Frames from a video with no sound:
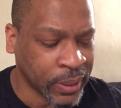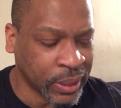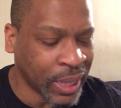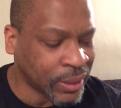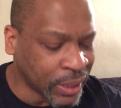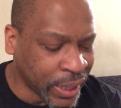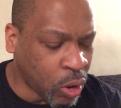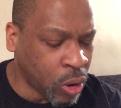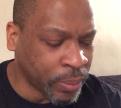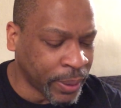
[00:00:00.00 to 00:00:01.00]
Nothing at
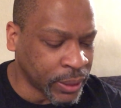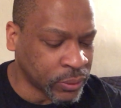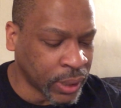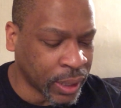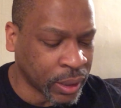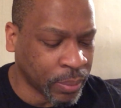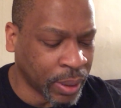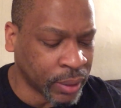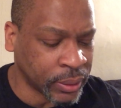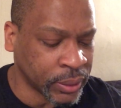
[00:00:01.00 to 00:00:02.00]
all patriotic
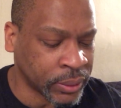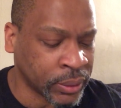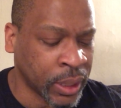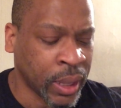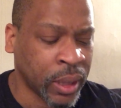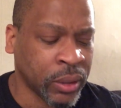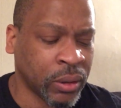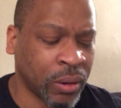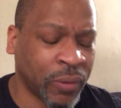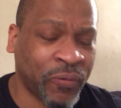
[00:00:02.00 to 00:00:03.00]
about this. You
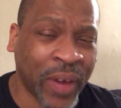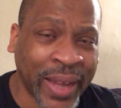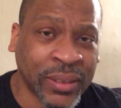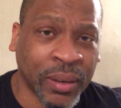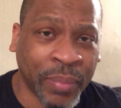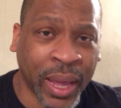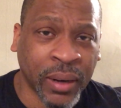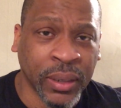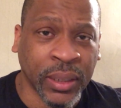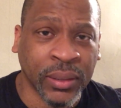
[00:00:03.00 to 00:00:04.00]
know, the fact of the
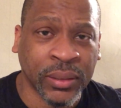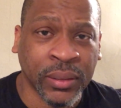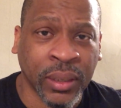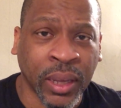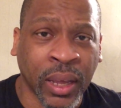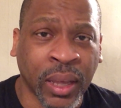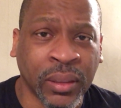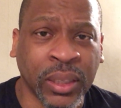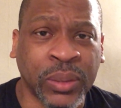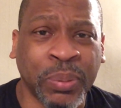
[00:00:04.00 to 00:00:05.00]
matter is,
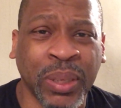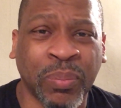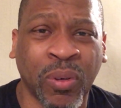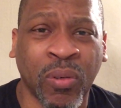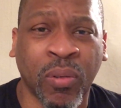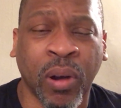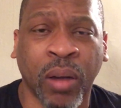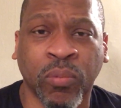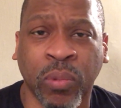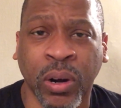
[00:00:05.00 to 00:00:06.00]
these people
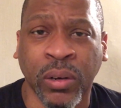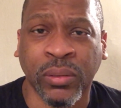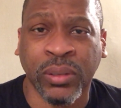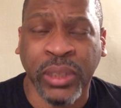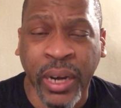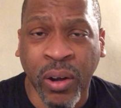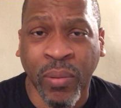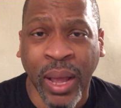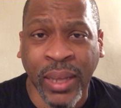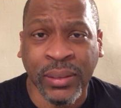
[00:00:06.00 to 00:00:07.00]
were
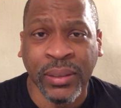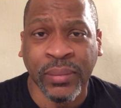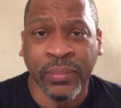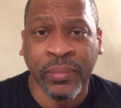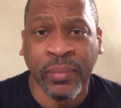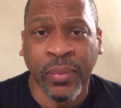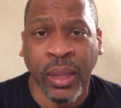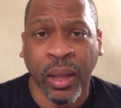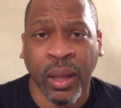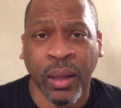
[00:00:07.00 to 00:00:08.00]
terrorizing,
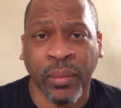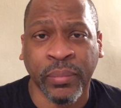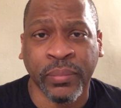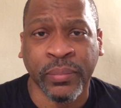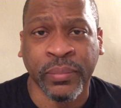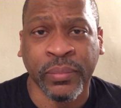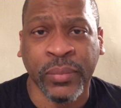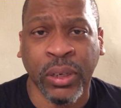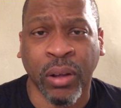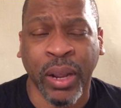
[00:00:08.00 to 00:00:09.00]

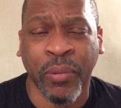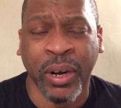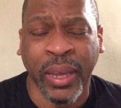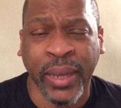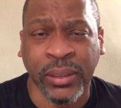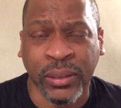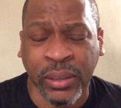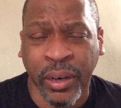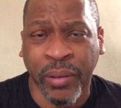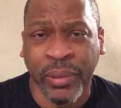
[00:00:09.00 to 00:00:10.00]
they were engaging in
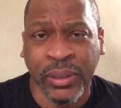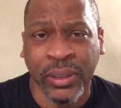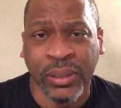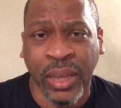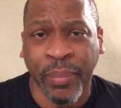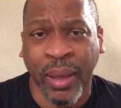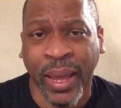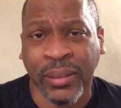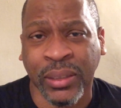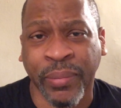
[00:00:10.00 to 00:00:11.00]
terroristic type of
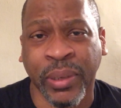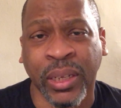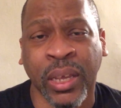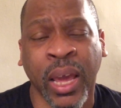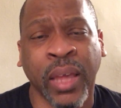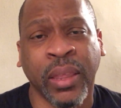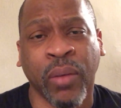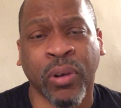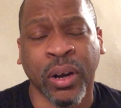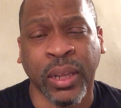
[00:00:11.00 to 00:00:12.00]
activity, they
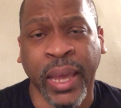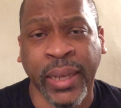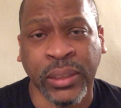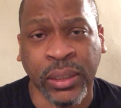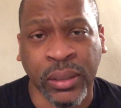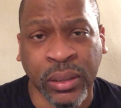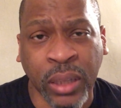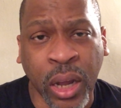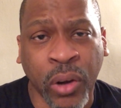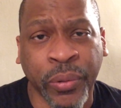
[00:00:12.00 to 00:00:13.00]
were engaging in
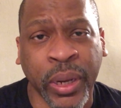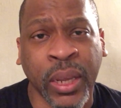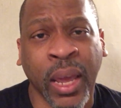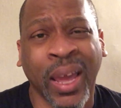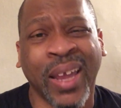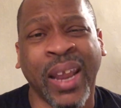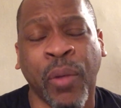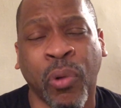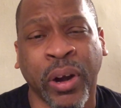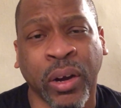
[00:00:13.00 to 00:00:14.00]
thuggery, and they
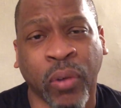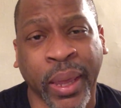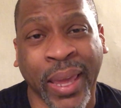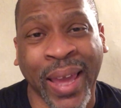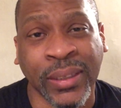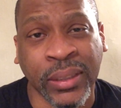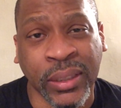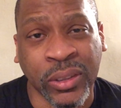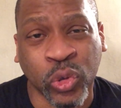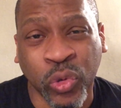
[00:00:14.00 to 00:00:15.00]
were engaging
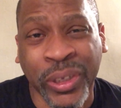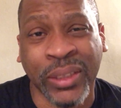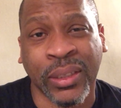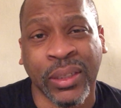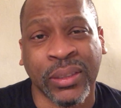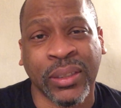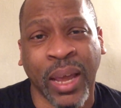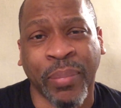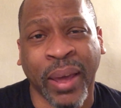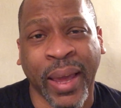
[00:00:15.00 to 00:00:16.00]
in treasonous
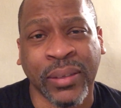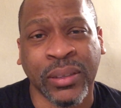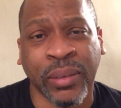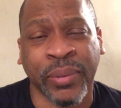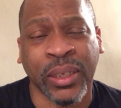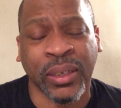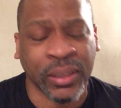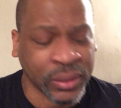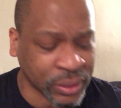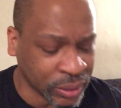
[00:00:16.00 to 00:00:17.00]
type of activity
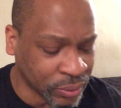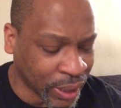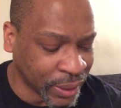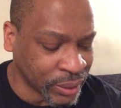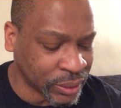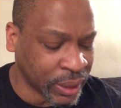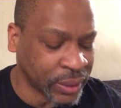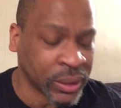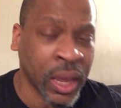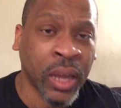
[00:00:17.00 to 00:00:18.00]
against the United
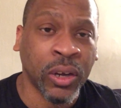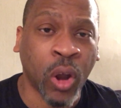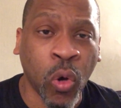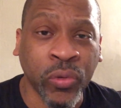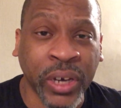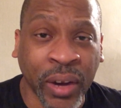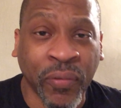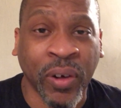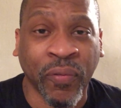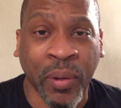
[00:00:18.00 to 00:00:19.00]
States. No
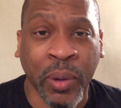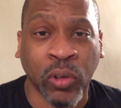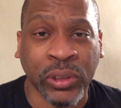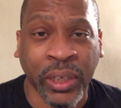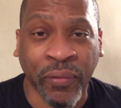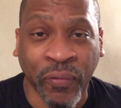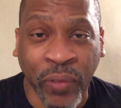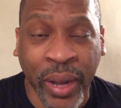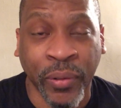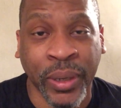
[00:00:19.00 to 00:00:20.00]
different from those
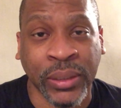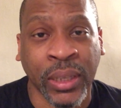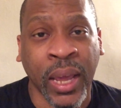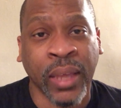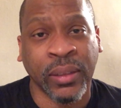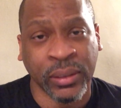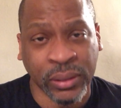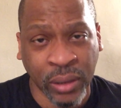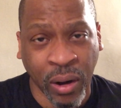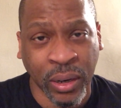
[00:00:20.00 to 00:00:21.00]
Confederates that
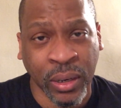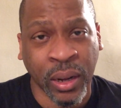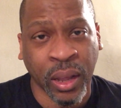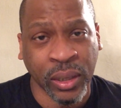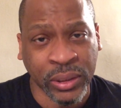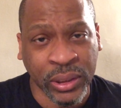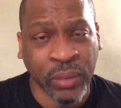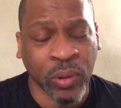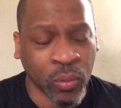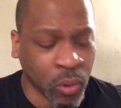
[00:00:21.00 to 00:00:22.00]
started a
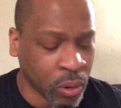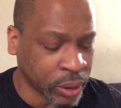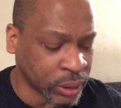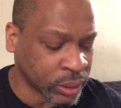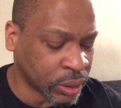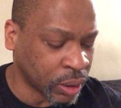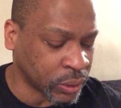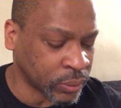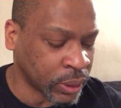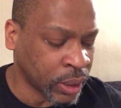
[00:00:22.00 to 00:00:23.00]
civil war in this
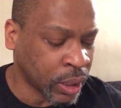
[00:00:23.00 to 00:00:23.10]
country.